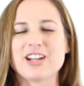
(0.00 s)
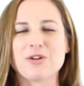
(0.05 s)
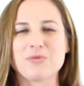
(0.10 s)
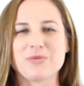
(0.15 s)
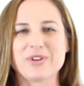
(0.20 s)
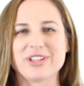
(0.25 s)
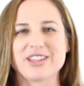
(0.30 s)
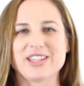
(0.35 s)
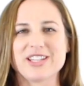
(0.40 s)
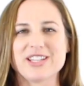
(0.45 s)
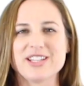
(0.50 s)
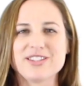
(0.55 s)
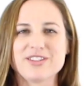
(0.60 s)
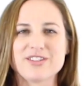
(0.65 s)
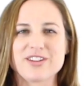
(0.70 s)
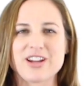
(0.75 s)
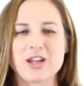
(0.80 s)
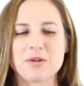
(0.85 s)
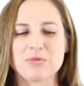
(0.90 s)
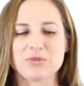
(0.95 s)
Now with this,
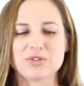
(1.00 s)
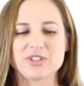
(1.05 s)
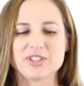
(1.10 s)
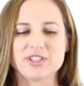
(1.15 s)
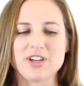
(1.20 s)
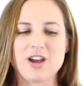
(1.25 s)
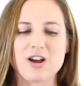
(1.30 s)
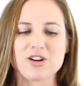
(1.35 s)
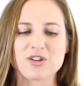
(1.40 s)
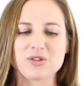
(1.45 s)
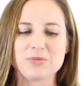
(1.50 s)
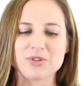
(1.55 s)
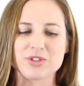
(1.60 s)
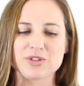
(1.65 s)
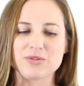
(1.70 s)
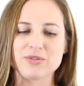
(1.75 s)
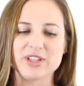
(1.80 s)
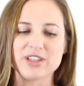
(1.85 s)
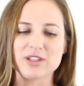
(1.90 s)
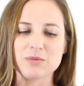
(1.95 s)
you're able to toggle
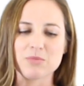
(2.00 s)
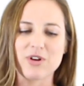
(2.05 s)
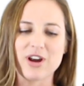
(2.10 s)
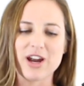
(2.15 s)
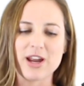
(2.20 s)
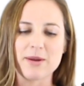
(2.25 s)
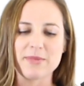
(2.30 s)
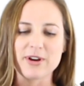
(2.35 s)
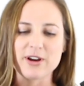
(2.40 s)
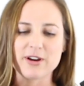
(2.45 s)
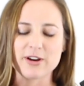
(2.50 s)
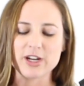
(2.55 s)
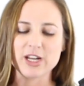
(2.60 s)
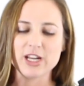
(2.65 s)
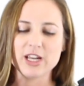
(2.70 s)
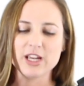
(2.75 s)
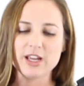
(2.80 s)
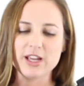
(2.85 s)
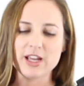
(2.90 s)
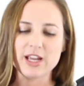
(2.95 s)
between the
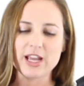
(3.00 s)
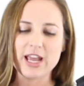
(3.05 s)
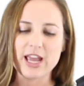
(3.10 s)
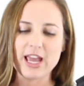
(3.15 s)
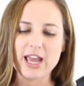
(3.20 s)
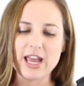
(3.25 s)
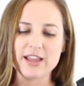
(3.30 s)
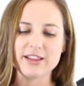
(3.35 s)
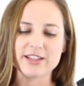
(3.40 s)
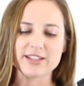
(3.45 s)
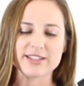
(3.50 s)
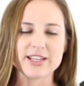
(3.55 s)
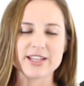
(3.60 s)
primary and the